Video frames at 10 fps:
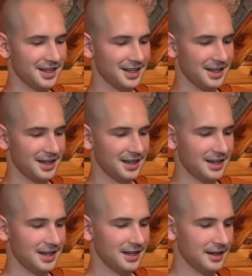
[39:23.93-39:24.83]

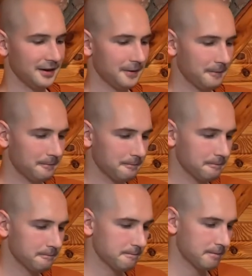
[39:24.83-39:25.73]

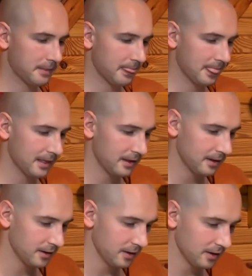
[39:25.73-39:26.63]

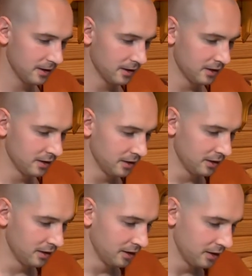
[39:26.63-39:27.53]
No one is speaking in this clip.